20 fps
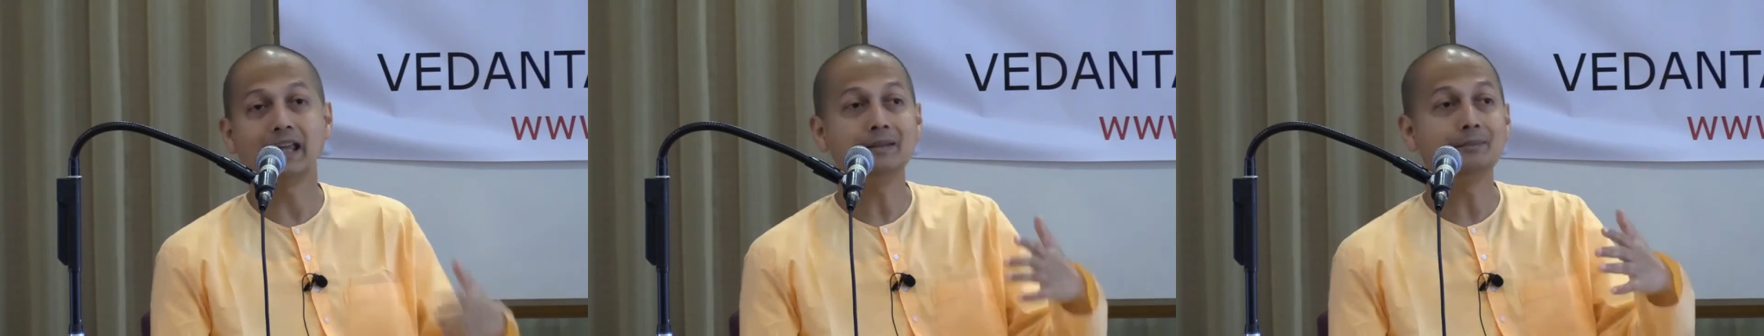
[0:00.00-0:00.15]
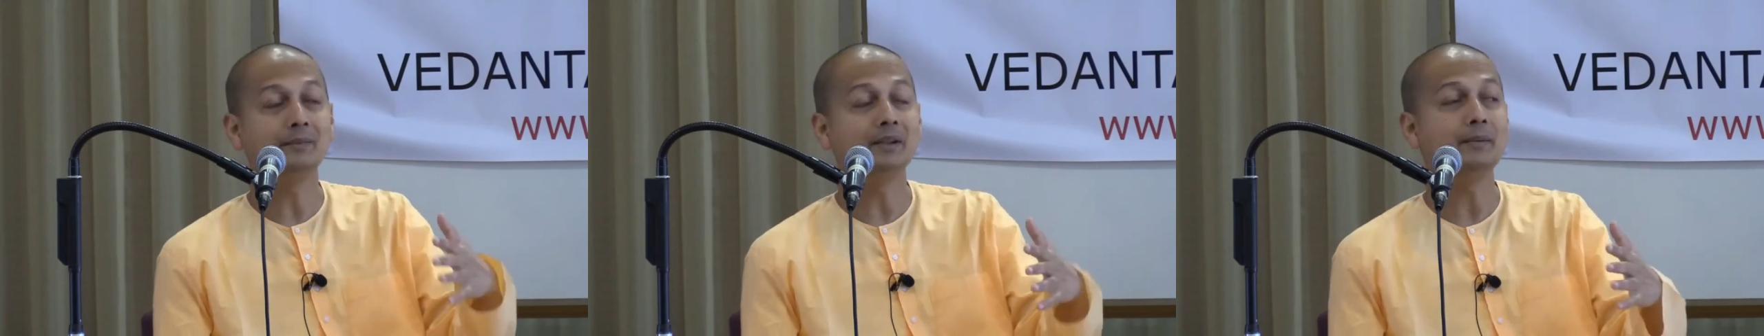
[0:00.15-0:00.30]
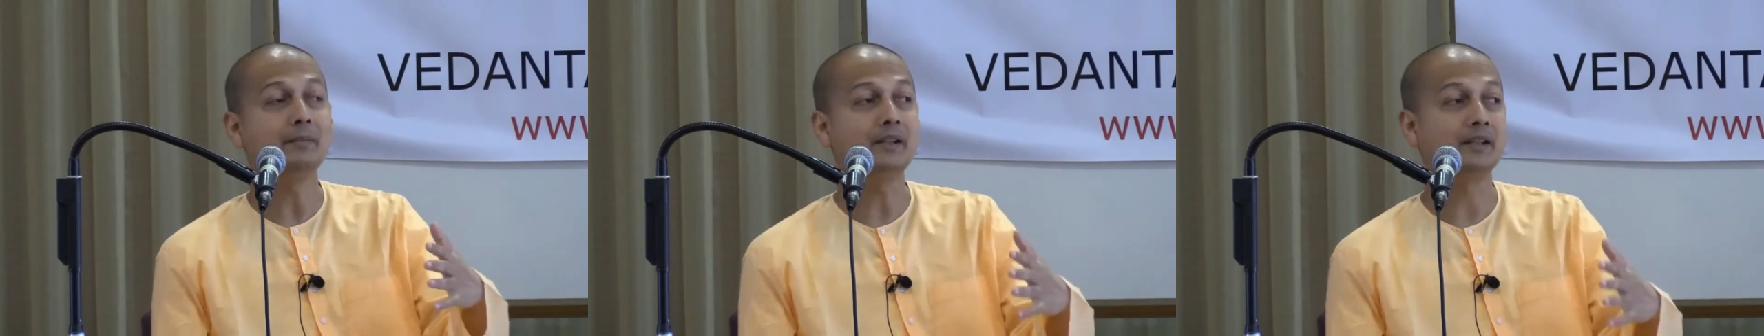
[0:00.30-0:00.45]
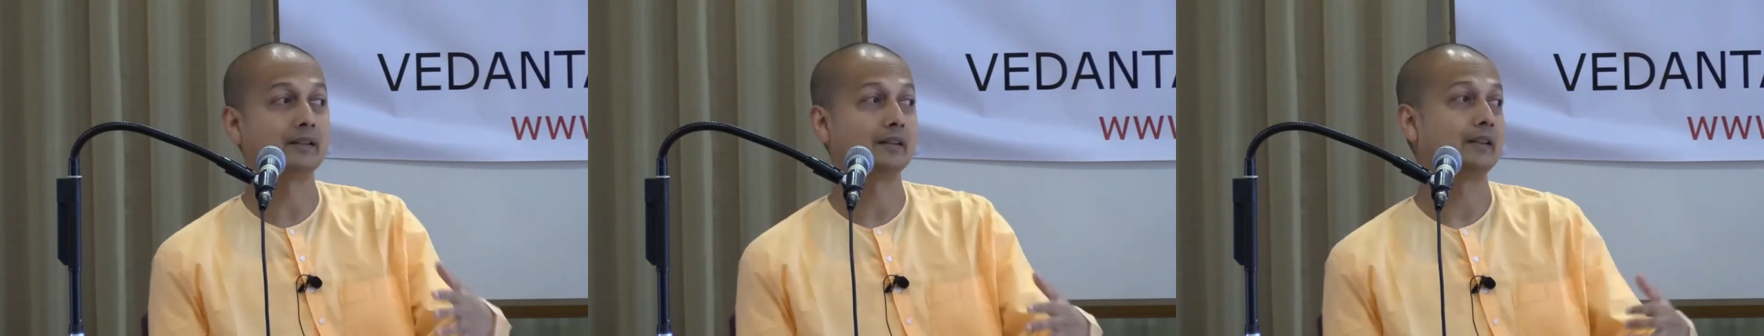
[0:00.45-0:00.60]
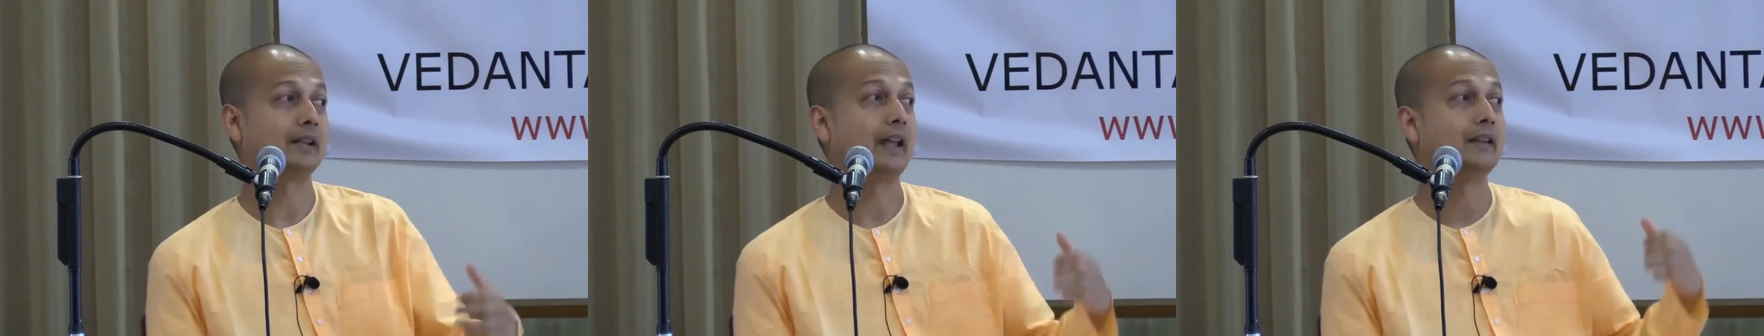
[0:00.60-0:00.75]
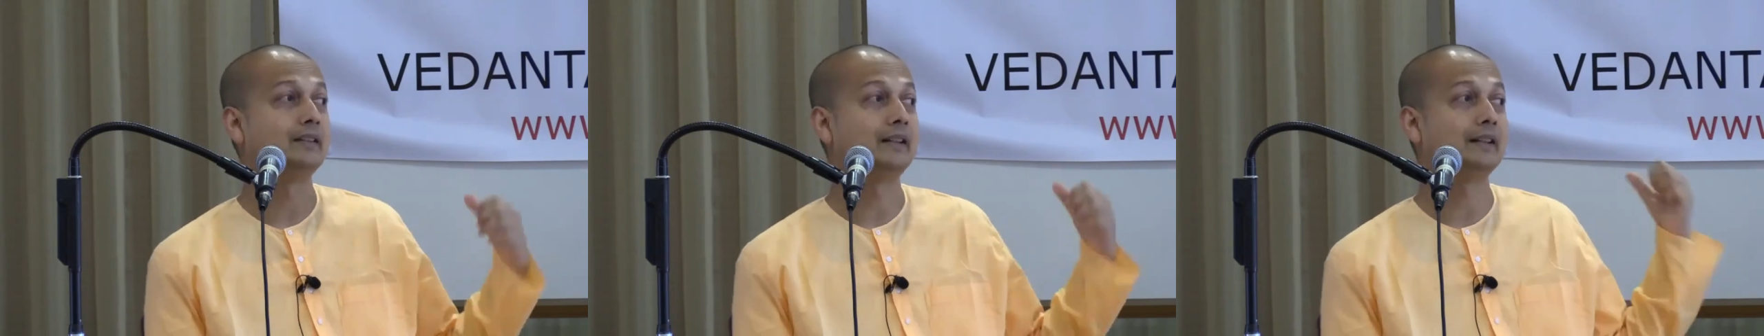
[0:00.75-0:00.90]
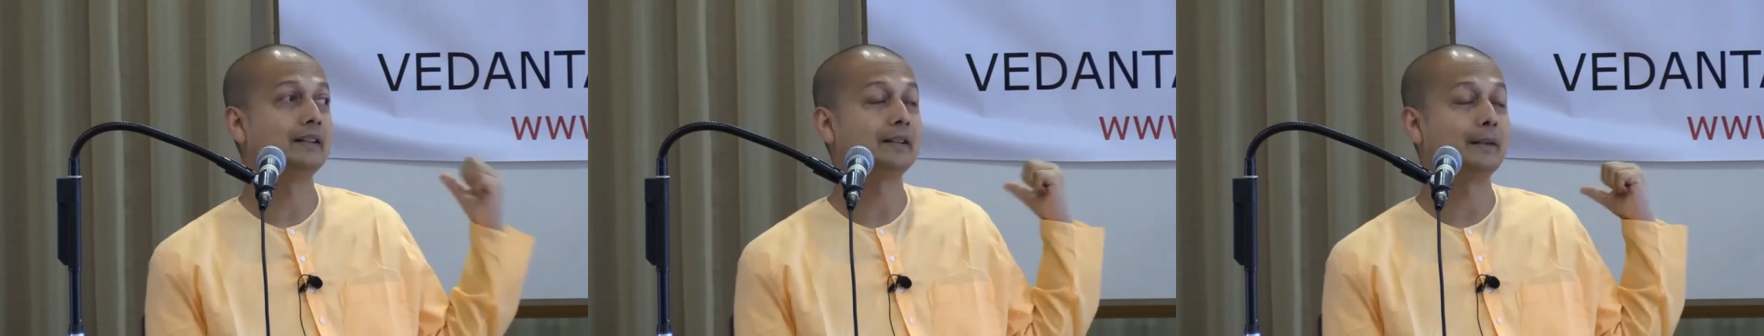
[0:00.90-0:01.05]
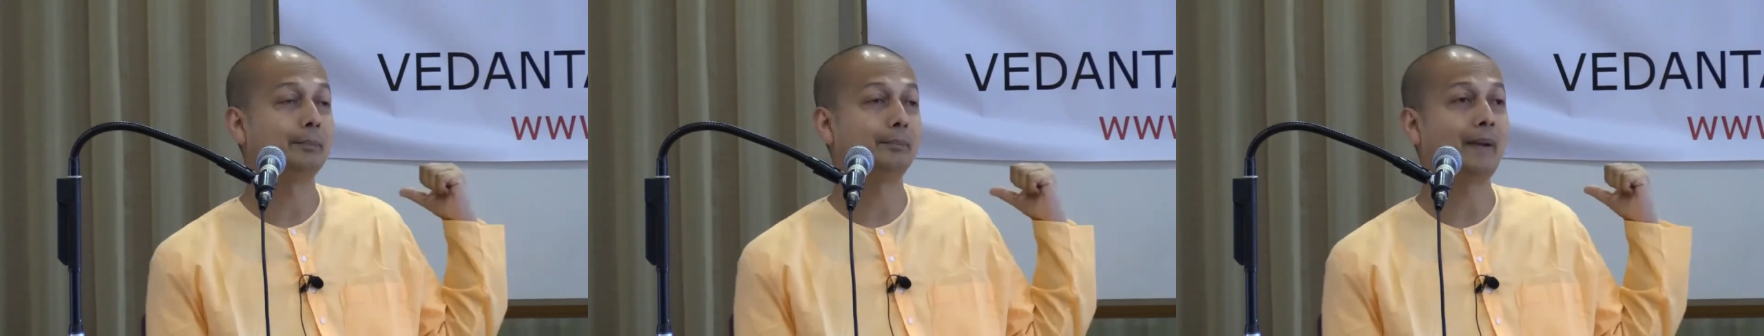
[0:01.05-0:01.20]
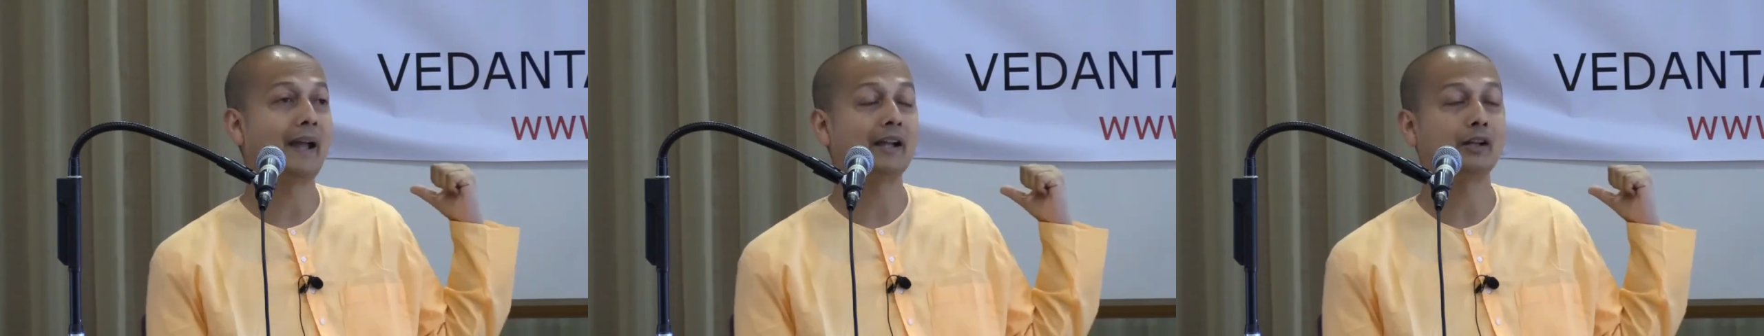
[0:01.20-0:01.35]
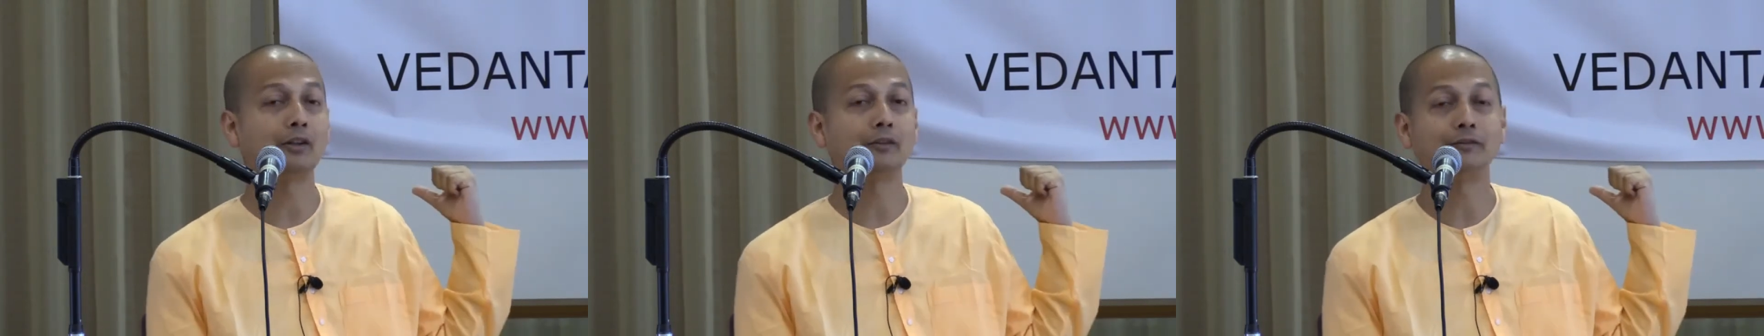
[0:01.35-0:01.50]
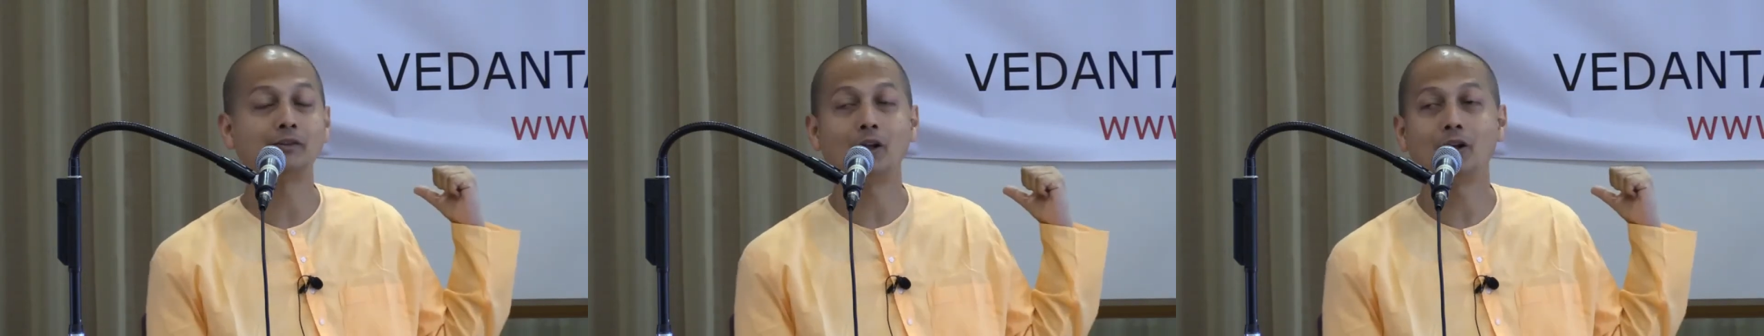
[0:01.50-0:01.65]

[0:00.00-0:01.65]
Time limit, and there is a pack